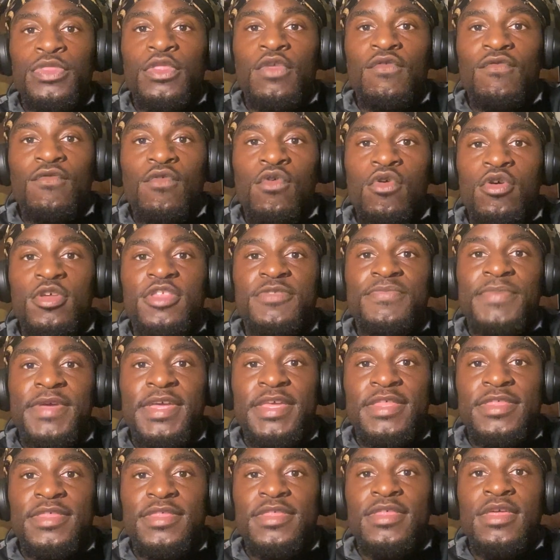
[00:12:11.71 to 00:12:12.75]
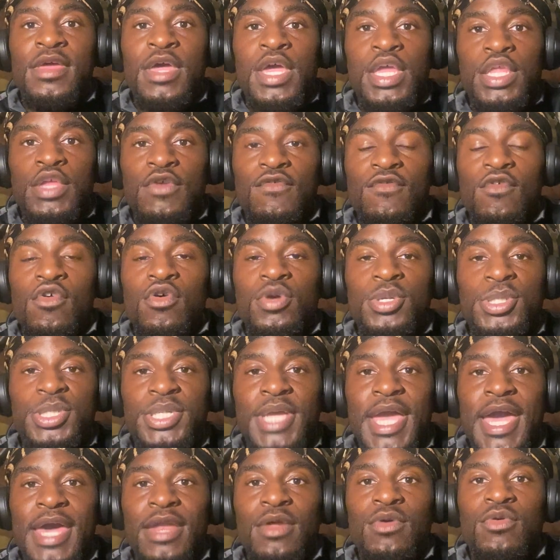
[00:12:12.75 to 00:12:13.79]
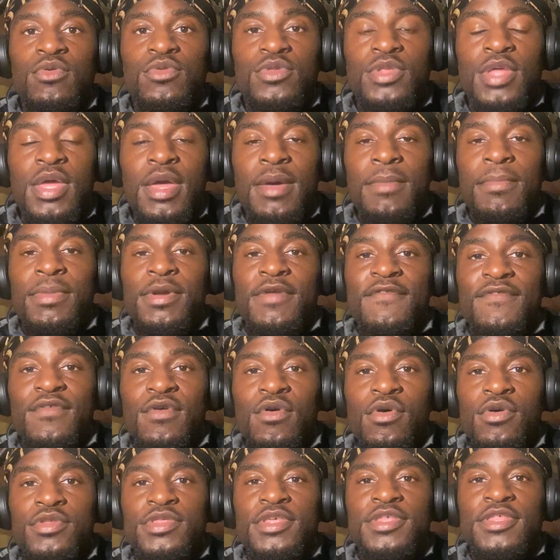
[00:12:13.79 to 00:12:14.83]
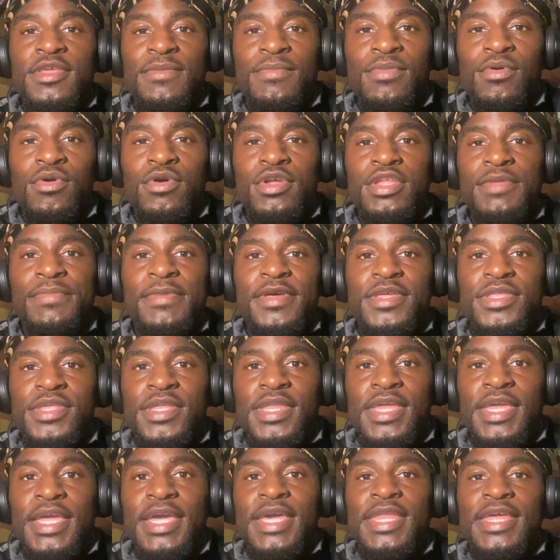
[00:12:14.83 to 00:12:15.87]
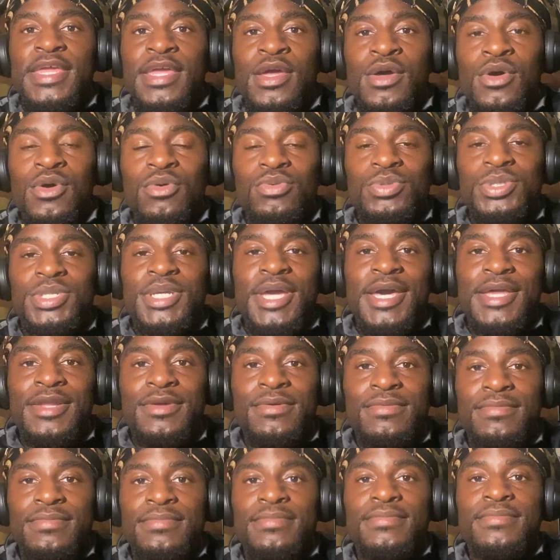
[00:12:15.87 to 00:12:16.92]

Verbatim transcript: the wrong space, the wrong shadows. But of course, it's important to basically get in your own shadow,